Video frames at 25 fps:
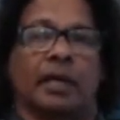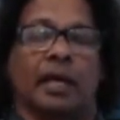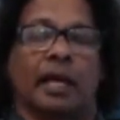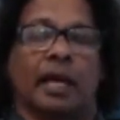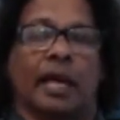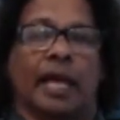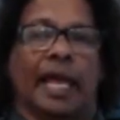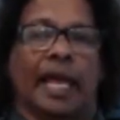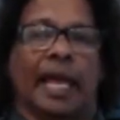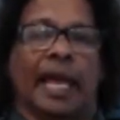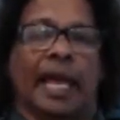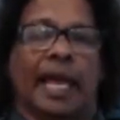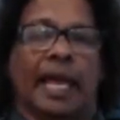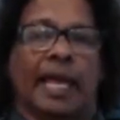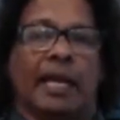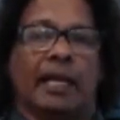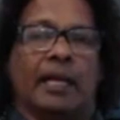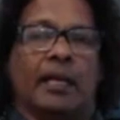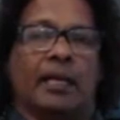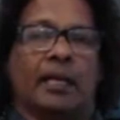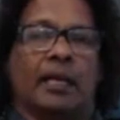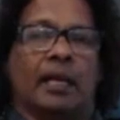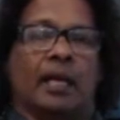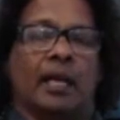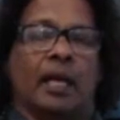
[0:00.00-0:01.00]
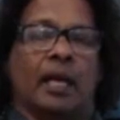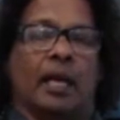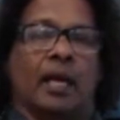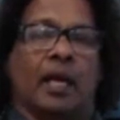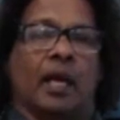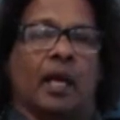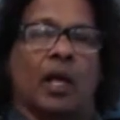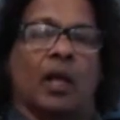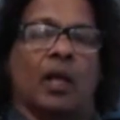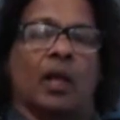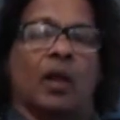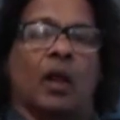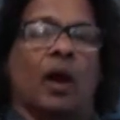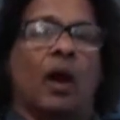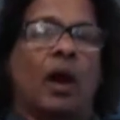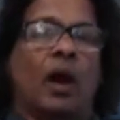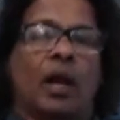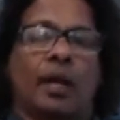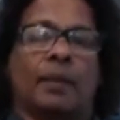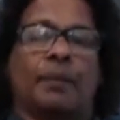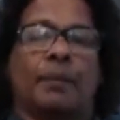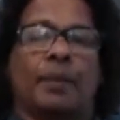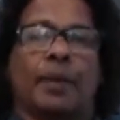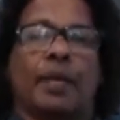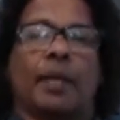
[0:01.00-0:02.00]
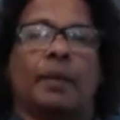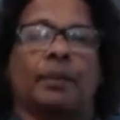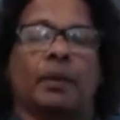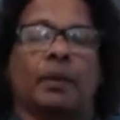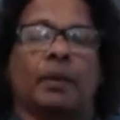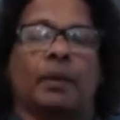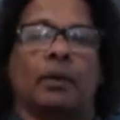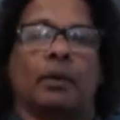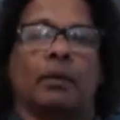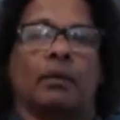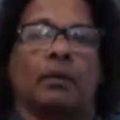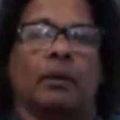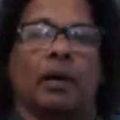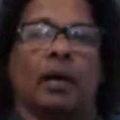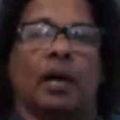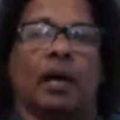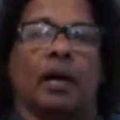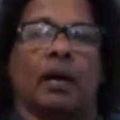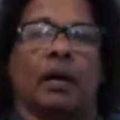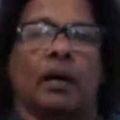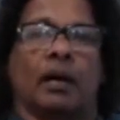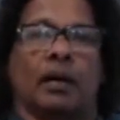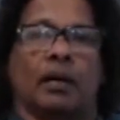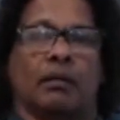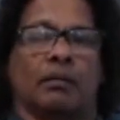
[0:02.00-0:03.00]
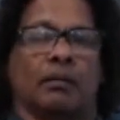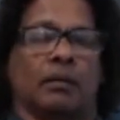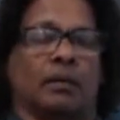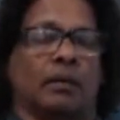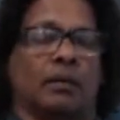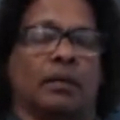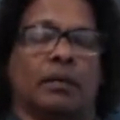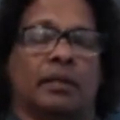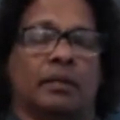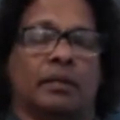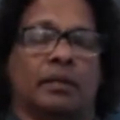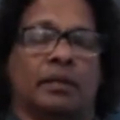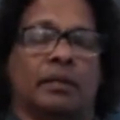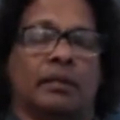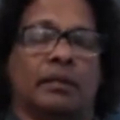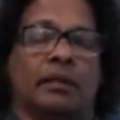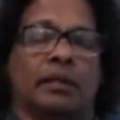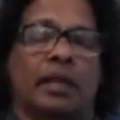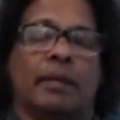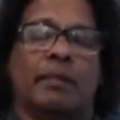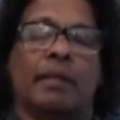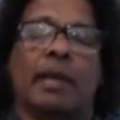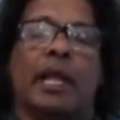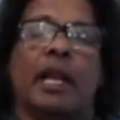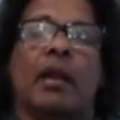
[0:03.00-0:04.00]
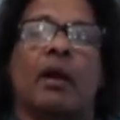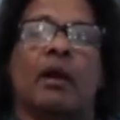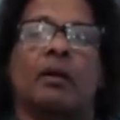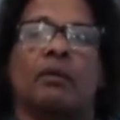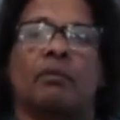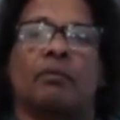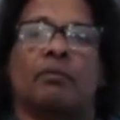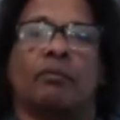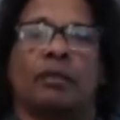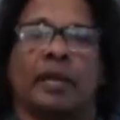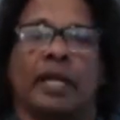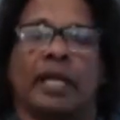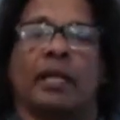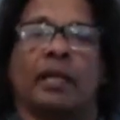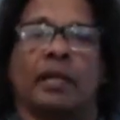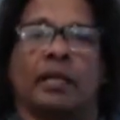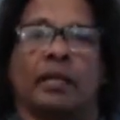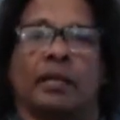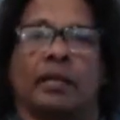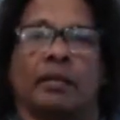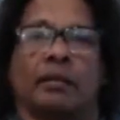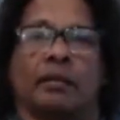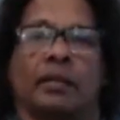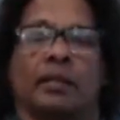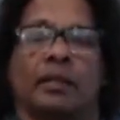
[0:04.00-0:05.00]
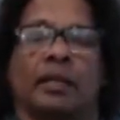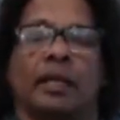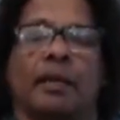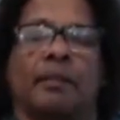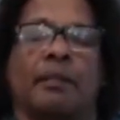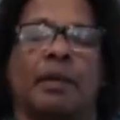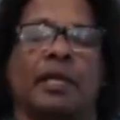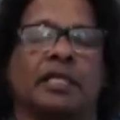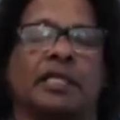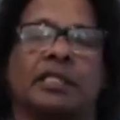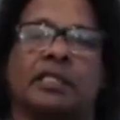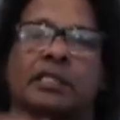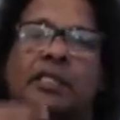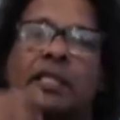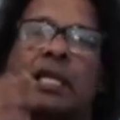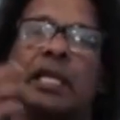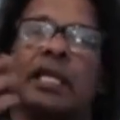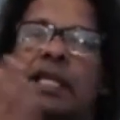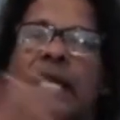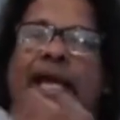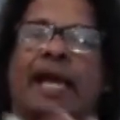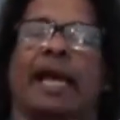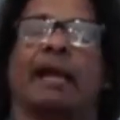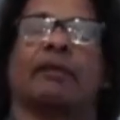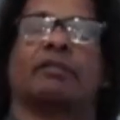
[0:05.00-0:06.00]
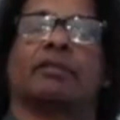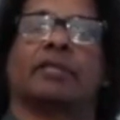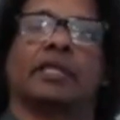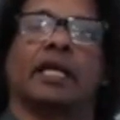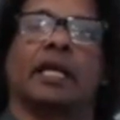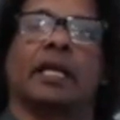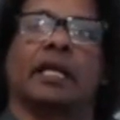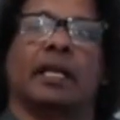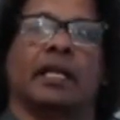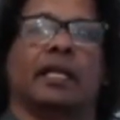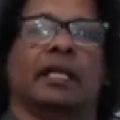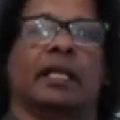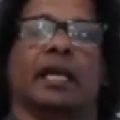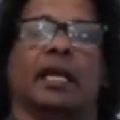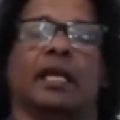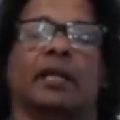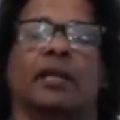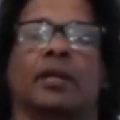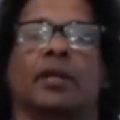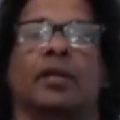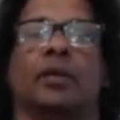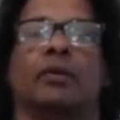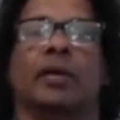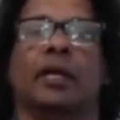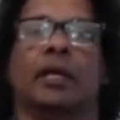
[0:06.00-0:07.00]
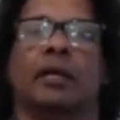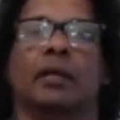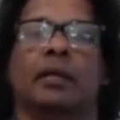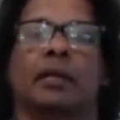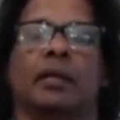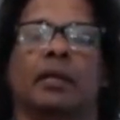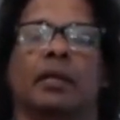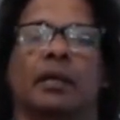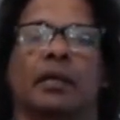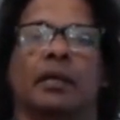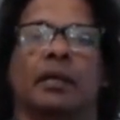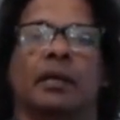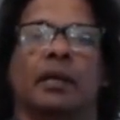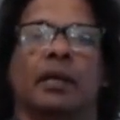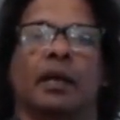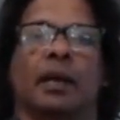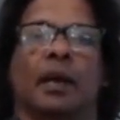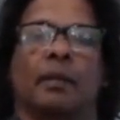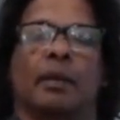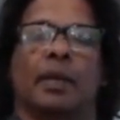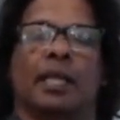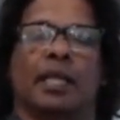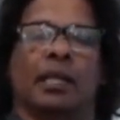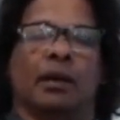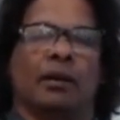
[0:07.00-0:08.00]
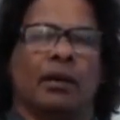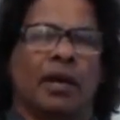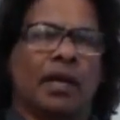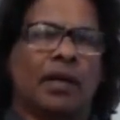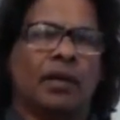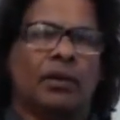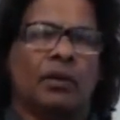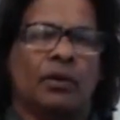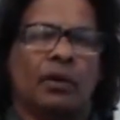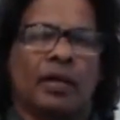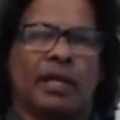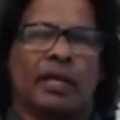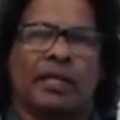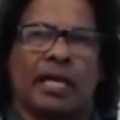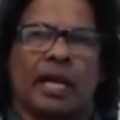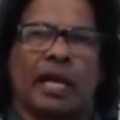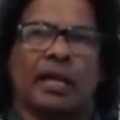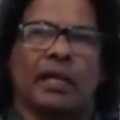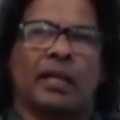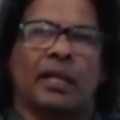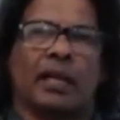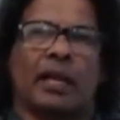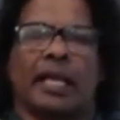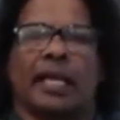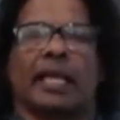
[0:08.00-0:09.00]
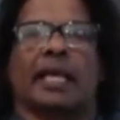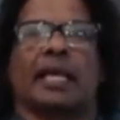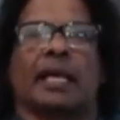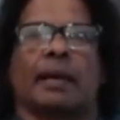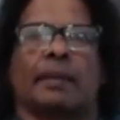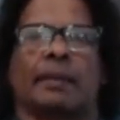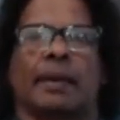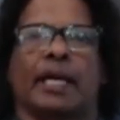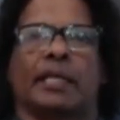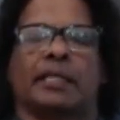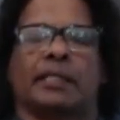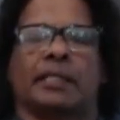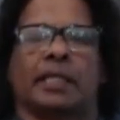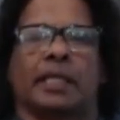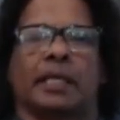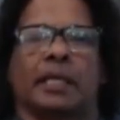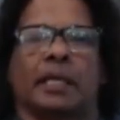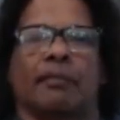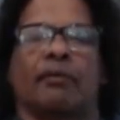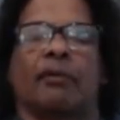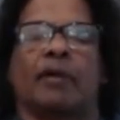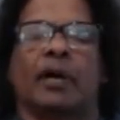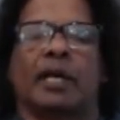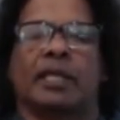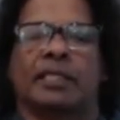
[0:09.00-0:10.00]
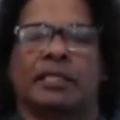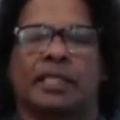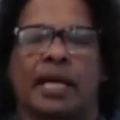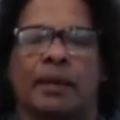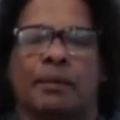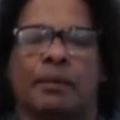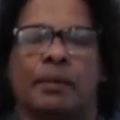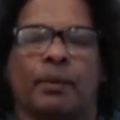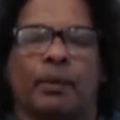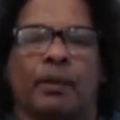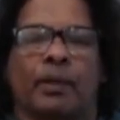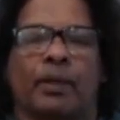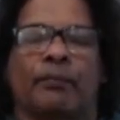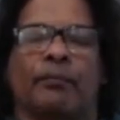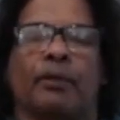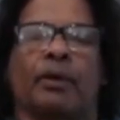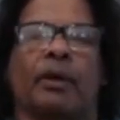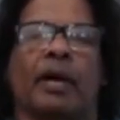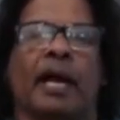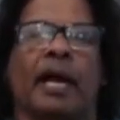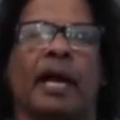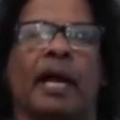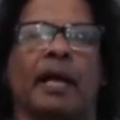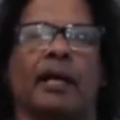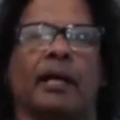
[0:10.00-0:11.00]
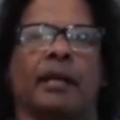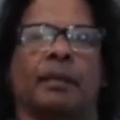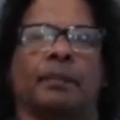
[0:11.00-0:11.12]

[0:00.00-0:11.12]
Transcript: And a lot of people are they may not really they may just think they have this idea and they can do it but they really don't have the underlying capacity for example if you hired a